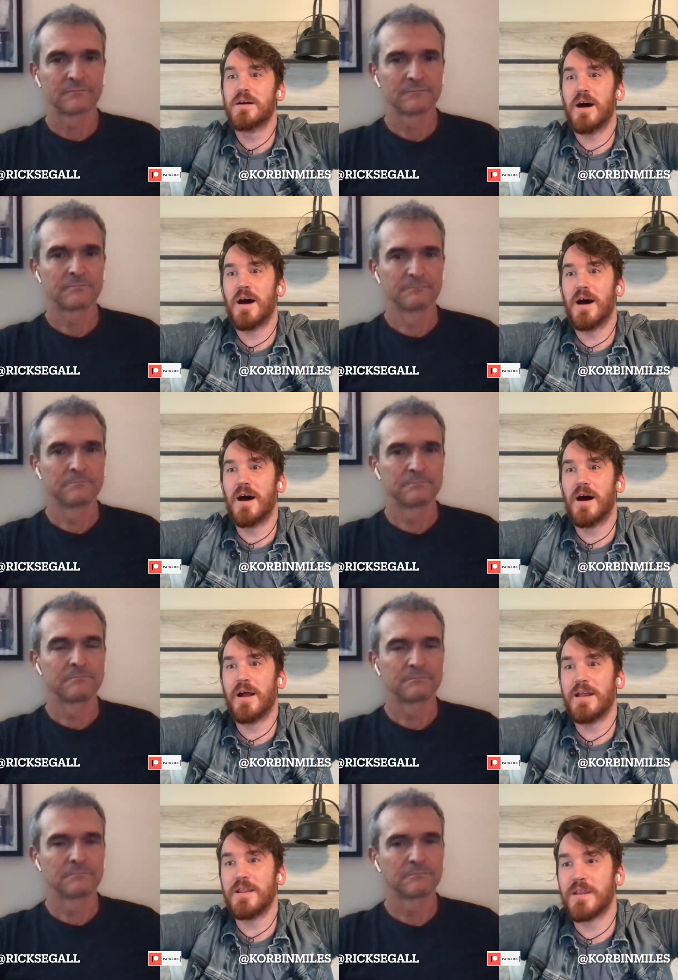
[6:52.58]

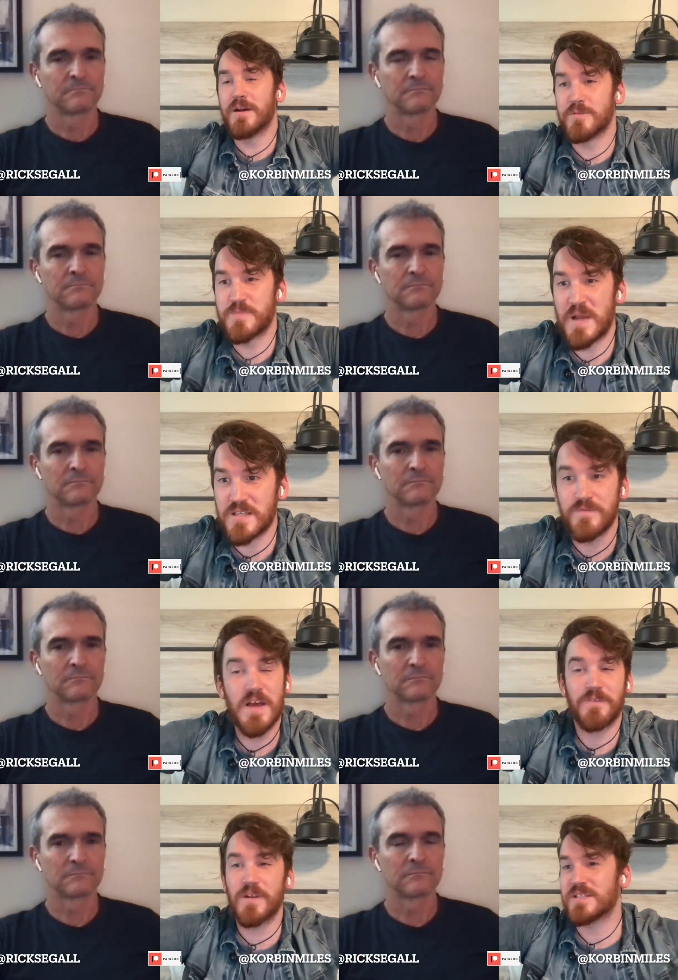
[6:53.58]
Speaker 1: uh, in their respective
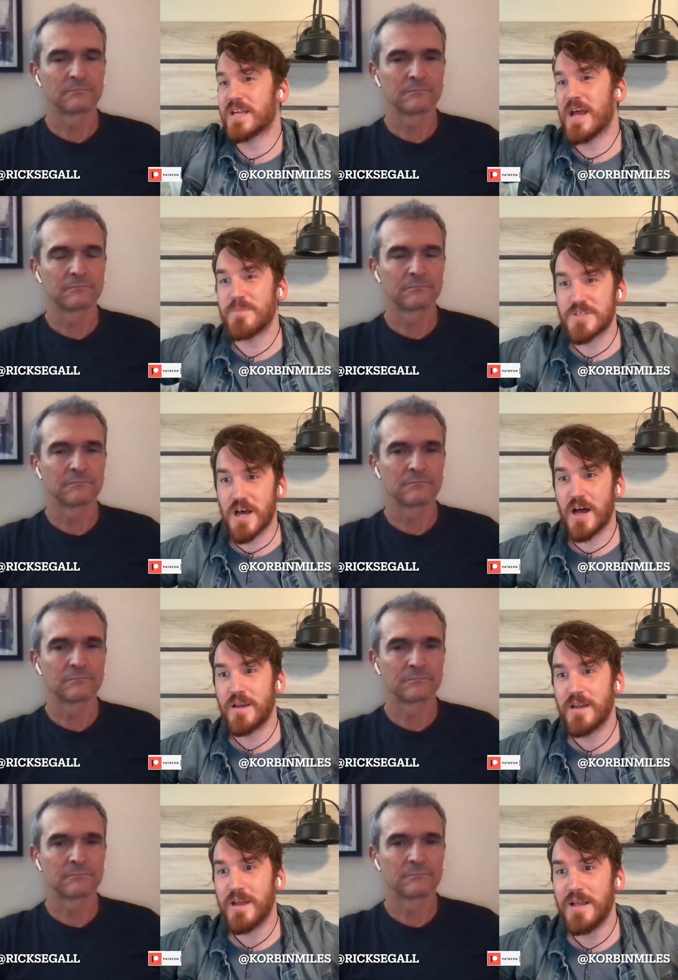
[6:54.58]
Netflix and
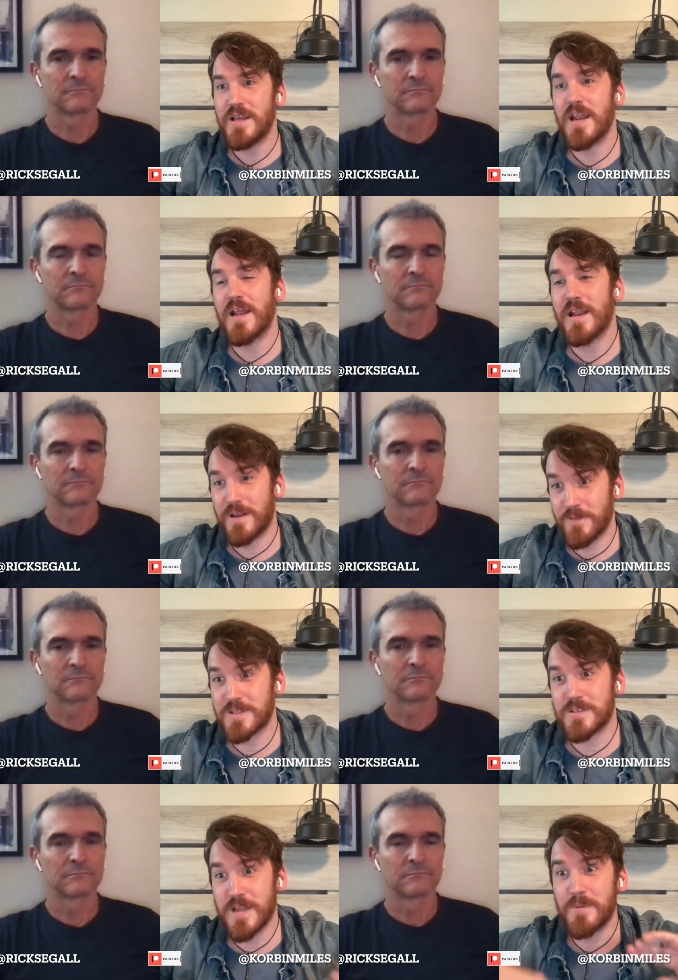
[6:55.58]
Amazon. And then
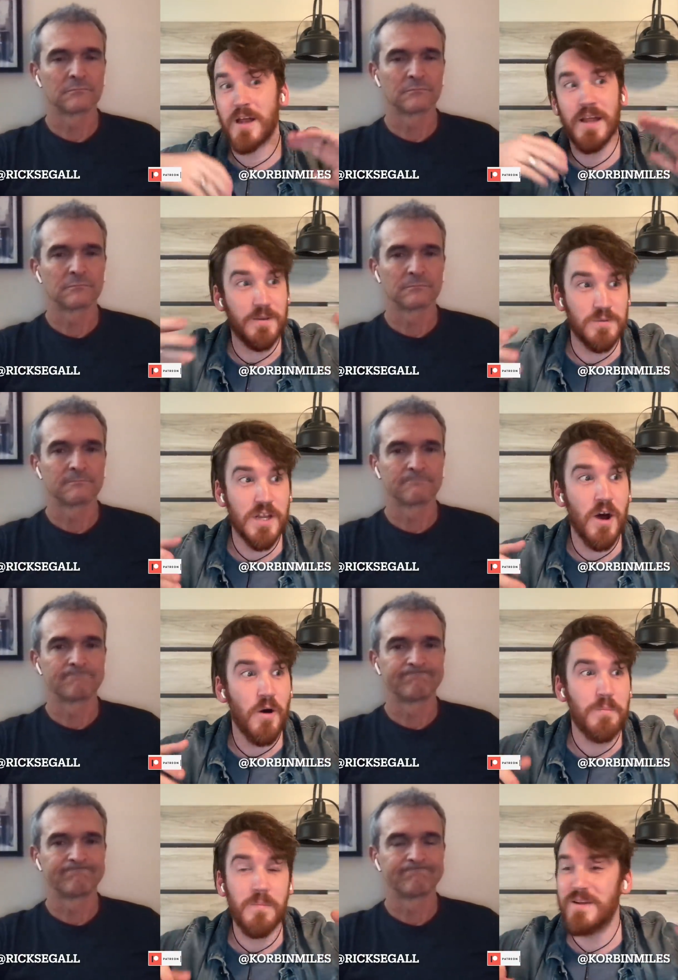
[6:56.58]
Netflix and Amazon, as you
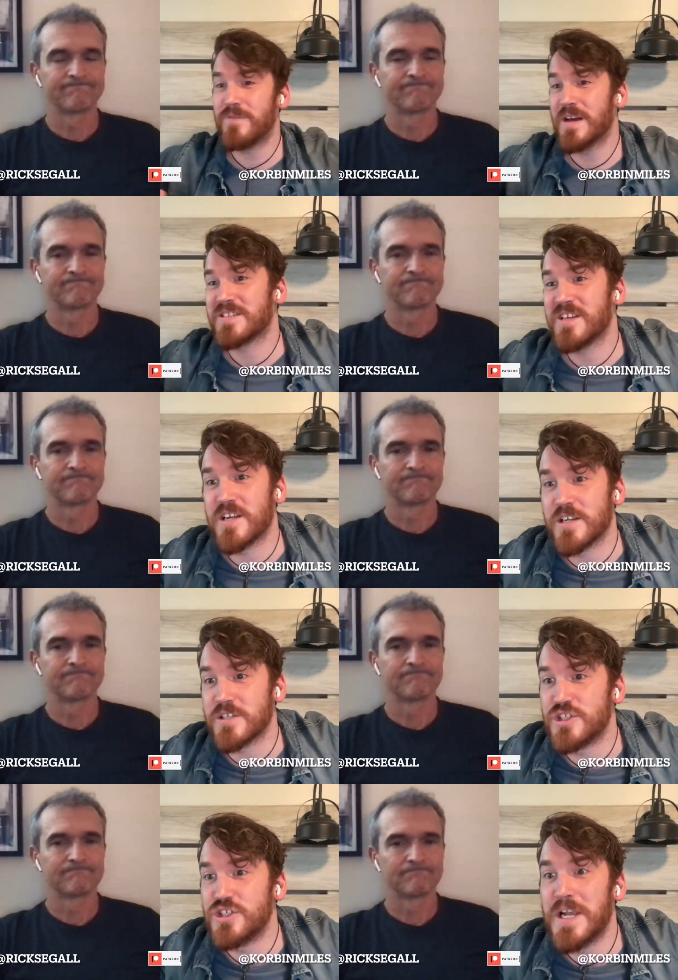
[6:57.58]
know, invested
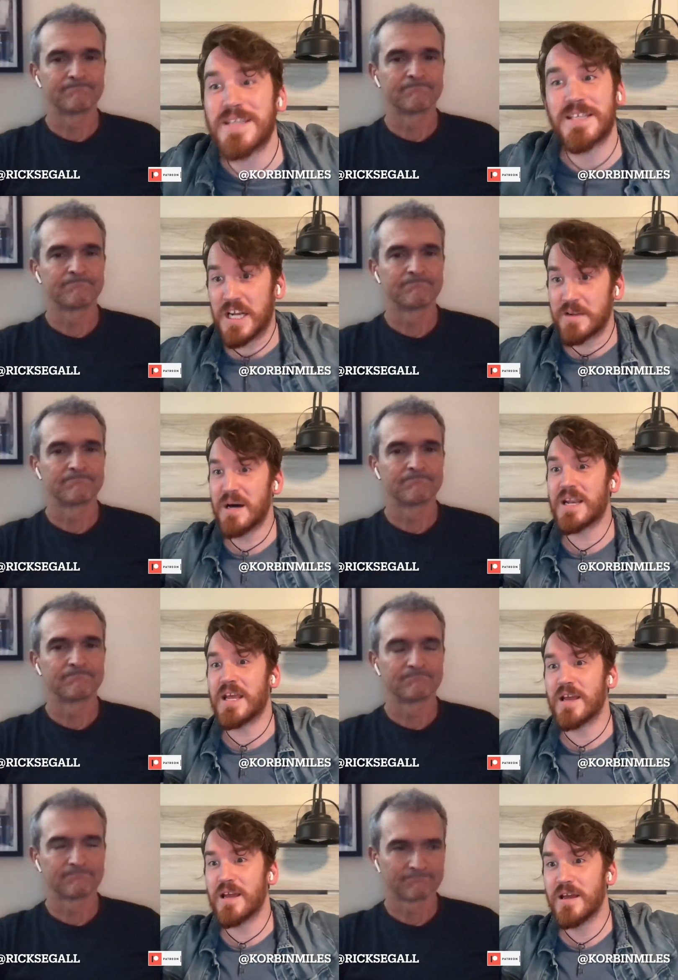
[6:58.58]
a shit ton of
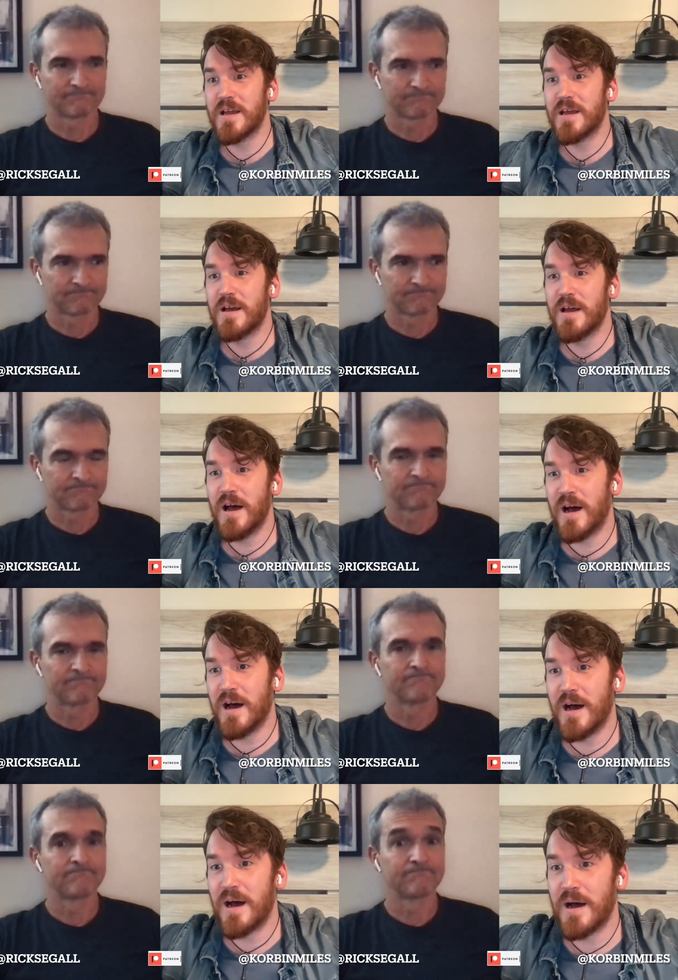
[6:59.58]
money,
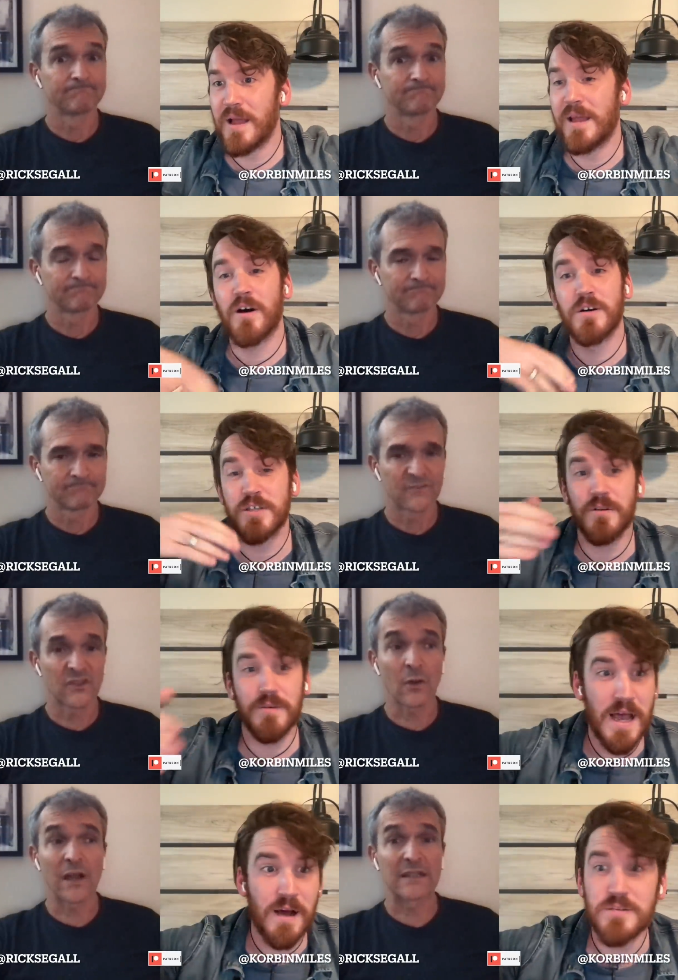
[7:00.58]
uh, and also now